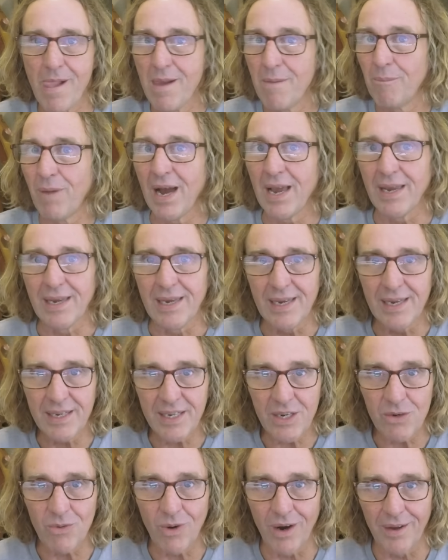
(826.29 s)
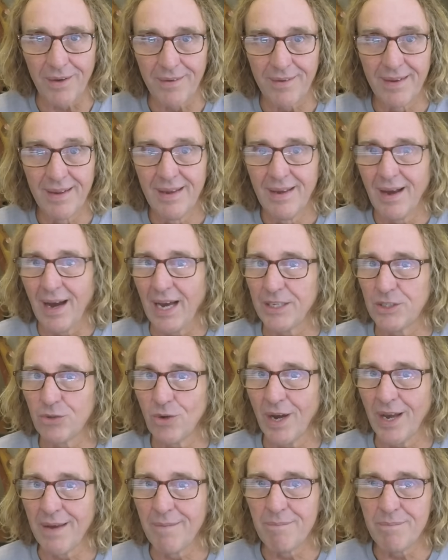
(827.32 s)
by anyone. I
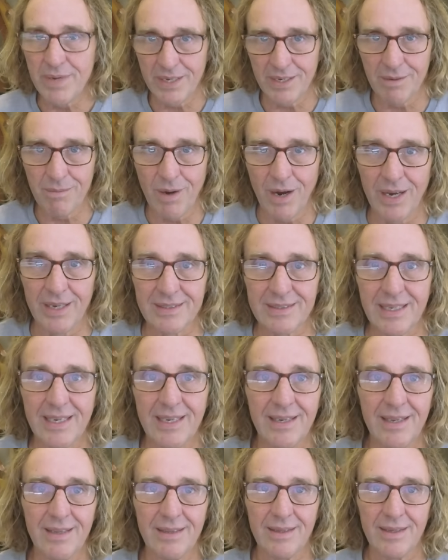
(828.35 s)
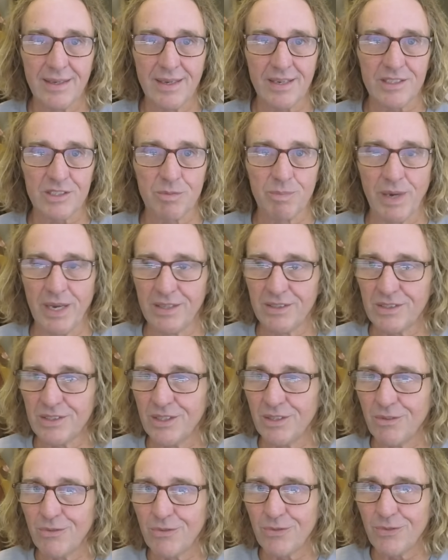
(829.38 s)
try and minimize anything
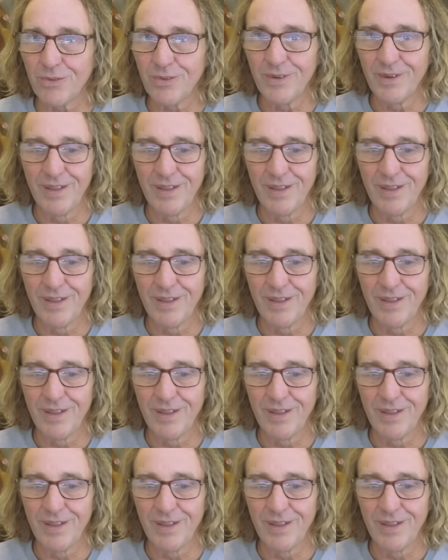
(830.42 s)
expensive.